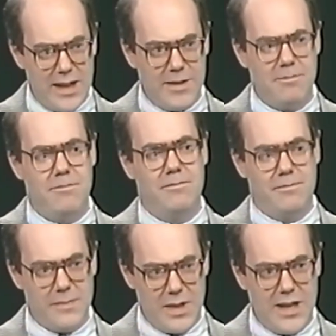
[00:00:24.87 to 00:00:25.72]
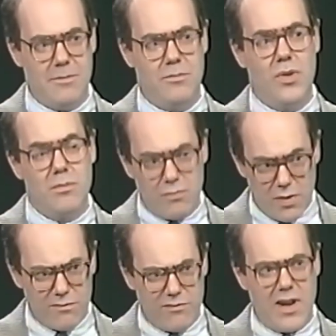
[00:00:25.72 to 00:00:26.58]
Yeah.
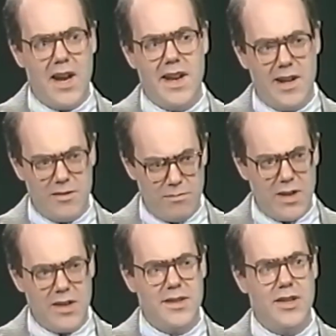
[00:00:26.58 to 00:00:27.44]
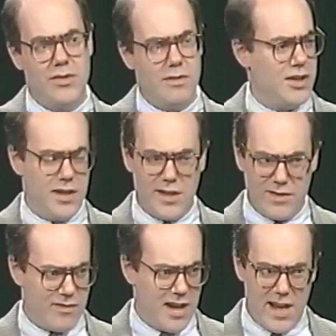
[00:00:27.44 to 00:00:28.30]
We're fine. Our situation
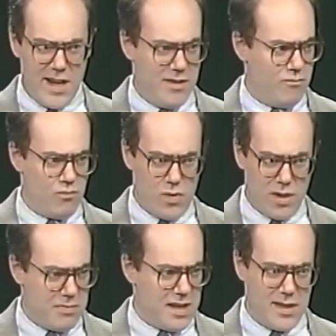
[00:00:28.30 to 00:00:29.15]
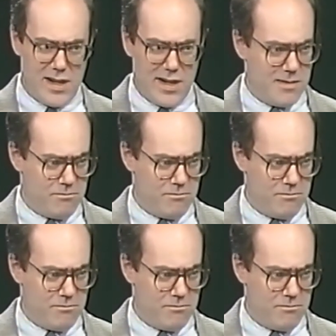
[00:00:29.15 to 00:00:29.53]
is fine. We'll be there.